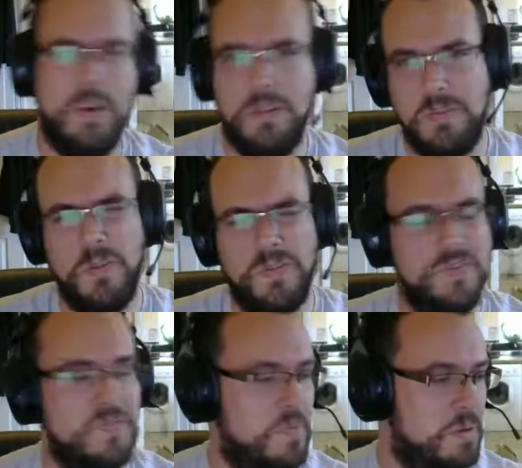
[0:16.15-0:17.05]
Well, it's more
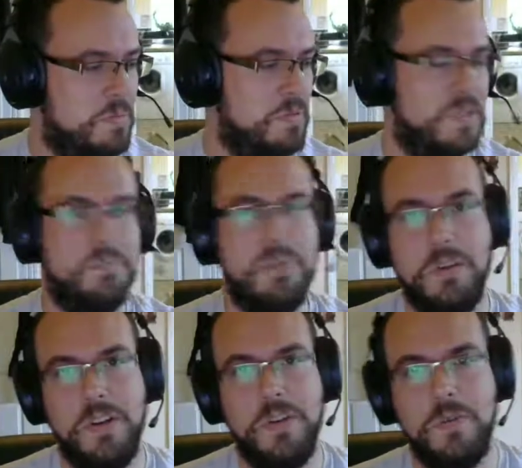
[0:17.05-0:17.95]
for people who wanted to
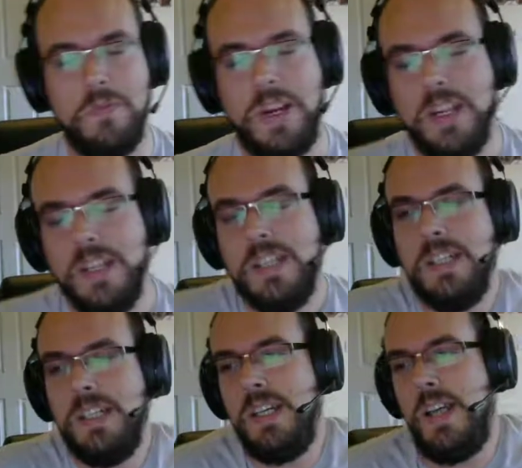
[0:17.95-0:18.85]
build a new rig.
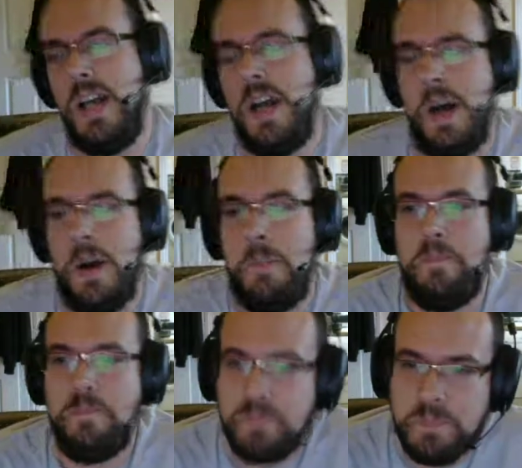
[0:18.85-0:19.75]

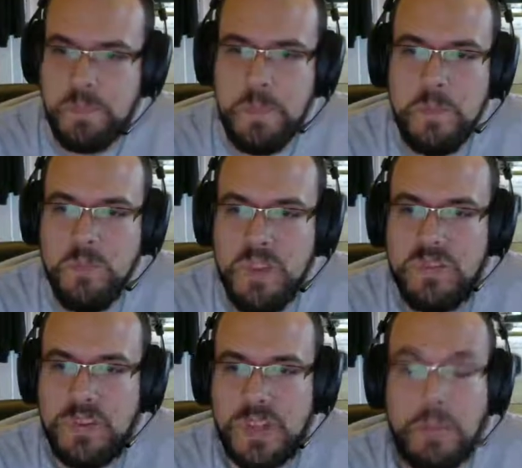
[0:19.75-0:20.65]
Um,
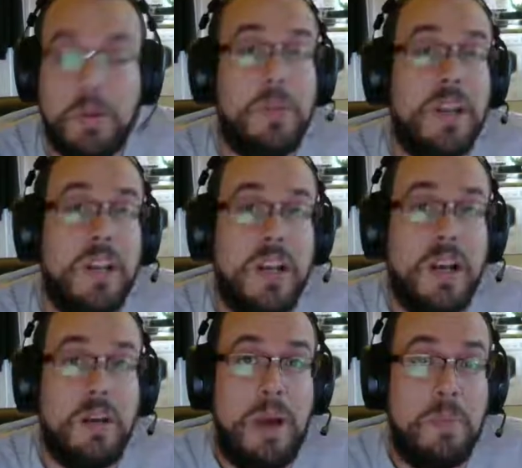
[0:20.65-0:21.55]
for the upcoming
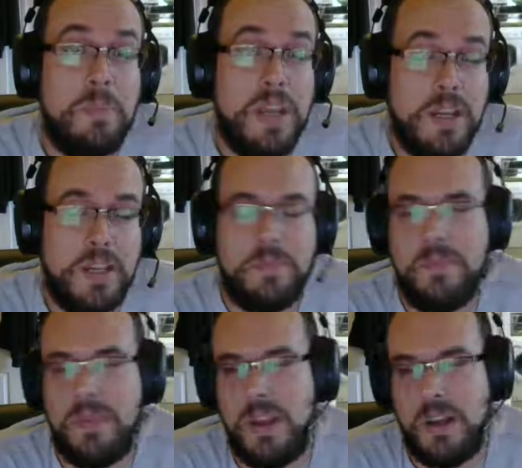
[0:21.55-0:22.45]
Ampere
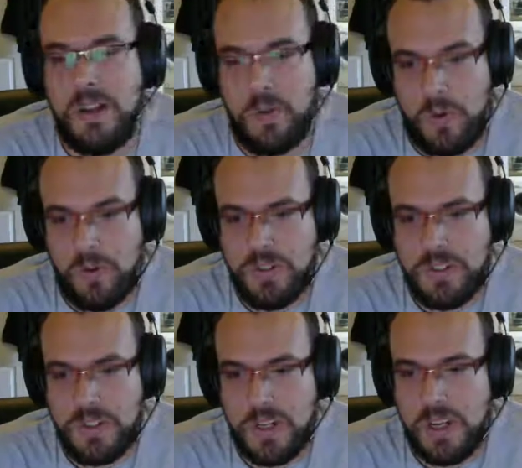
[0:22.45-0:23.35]

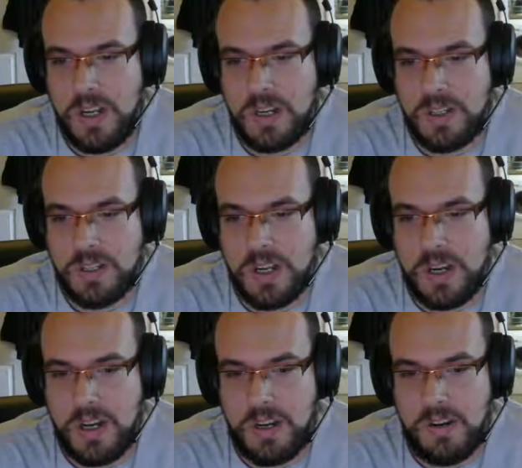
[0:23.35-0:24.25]
launch because they
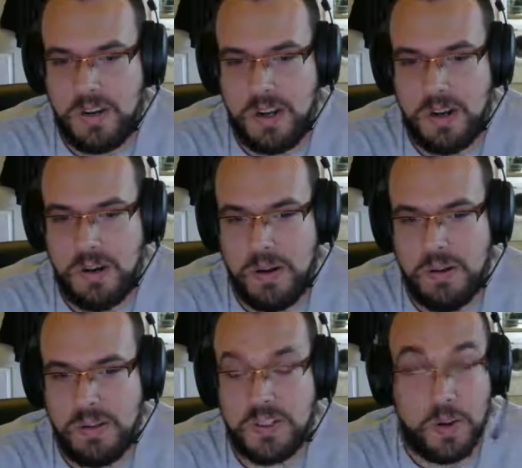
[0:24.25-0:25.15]
are
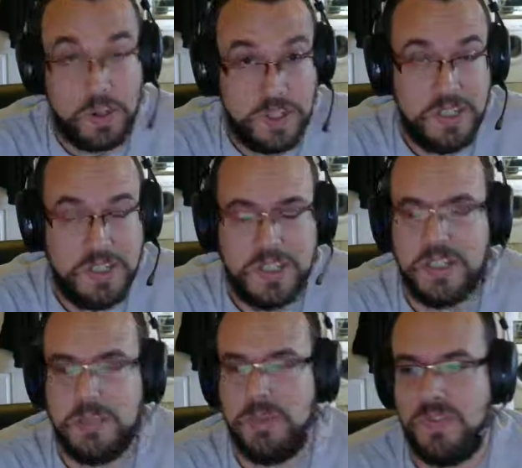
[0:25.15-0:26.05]
astonishing in
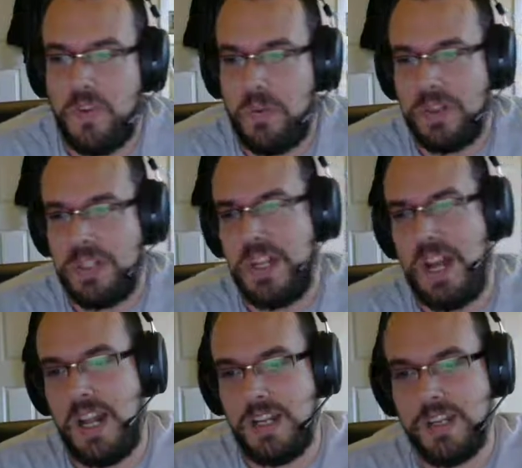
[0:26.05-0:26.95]
terms of performance
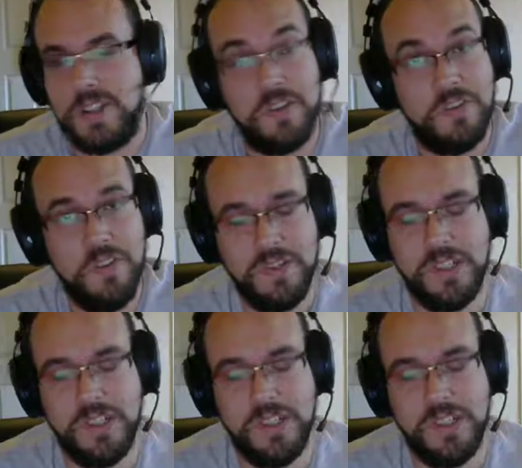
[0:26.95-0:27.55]
and so forth.